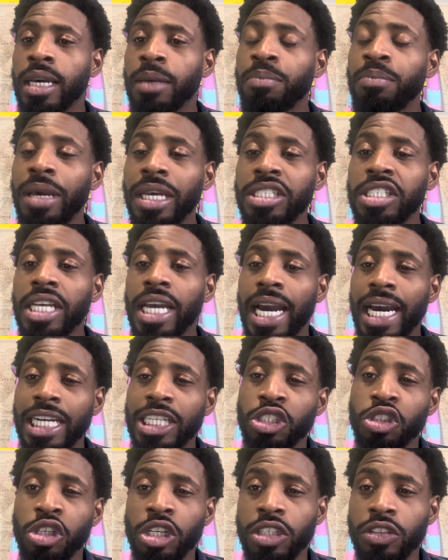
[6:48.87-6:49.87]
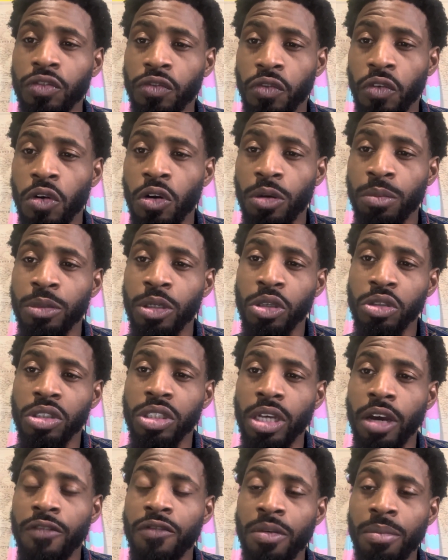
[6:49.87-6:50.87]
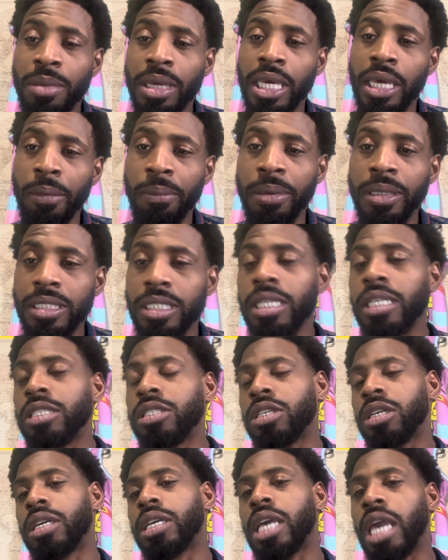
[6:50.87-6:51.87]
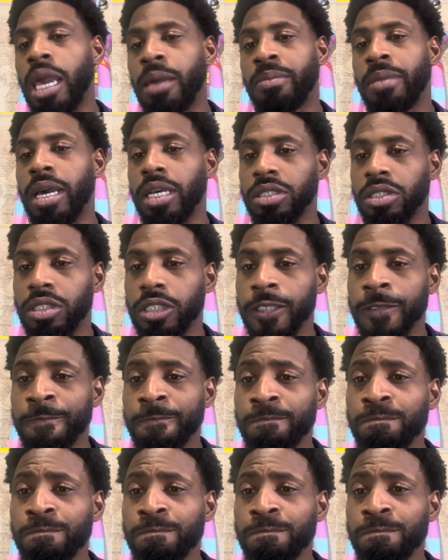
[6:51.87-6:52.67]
basically how to transform yourself from an NPC to a game master.